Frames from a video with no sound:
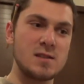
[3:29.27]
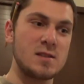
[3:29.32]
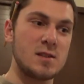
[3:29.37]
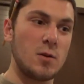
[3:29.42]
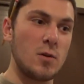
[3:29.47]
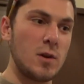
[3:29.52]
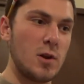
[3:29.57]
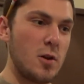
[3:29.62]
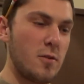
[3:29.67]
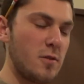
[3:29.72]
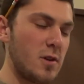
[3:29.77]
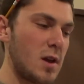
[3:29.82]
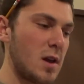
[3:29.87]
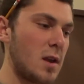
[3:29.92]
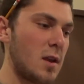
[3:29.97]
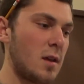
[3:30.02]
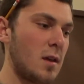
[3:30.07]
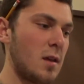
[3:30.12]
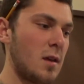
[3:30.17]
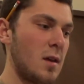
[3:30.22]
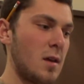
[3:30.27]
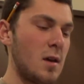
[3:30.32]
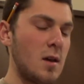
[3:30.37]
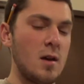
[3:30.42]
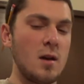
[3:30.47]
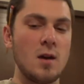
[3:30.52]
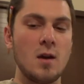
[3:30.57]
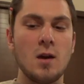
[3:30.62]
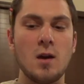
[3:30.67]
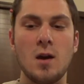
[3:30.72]
Still ain't over yet.
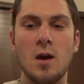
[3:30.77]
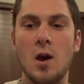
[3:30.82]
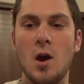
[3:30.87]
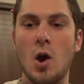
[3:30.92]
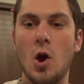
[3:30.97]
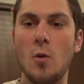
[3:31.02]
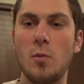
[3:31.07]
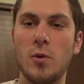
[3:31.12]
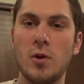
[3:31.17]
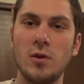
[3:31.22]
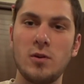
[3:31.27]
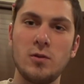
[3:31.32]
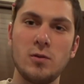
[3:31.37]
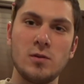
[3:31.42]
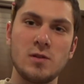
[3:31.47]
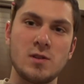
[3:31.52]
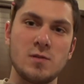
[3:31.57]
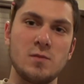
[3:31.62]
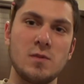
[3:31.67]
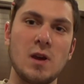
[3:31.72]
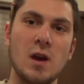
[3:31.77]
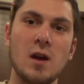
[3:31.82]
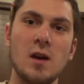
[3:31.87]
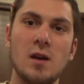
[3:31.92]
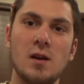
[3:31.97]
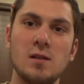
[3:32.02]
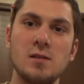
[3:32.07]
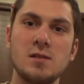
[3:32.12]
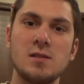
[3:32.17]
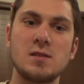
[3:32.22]
Hoping on doing some duck
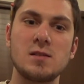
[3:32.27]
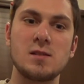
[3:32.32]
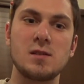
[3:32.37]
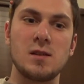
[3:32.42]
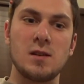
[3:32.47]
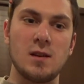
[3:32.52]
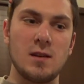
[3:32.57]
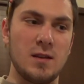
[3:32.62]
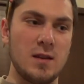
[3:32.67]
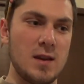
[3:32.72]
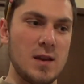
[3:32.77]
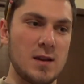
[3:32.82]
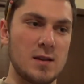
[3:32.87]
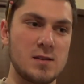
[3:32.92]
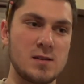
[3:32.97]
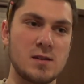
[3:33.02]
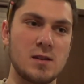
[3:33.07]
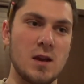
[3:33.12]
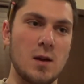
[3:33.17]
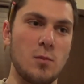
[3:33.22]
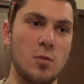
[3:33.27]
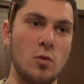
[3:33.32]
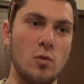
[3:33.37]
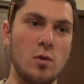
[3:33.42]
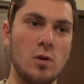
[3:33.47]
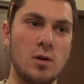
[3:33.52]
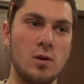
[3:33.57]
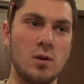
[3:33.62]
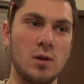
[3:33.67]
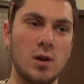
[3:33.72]
hunts in the next
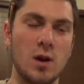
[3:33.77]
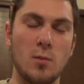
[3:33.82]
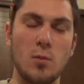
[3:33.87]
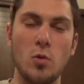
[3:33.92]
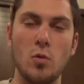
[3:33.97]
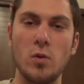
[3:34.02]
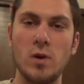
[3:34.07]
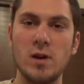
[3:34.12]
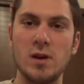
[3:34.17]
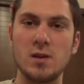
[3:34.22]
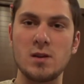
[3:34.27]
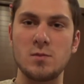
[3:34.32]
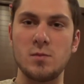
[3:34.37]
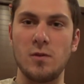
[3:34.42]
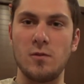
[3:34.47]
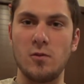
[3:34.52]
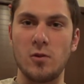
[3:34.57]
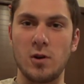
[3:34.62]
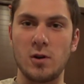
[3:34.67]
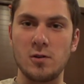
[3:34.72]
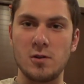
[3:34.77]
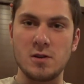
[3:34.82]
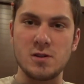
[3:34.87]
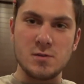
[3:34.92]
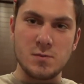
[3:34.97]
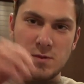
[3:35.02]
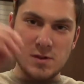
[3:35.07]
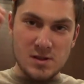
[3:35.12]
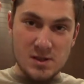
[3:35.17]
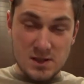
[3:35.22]
couple weeks before
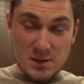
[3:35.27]
Christmas.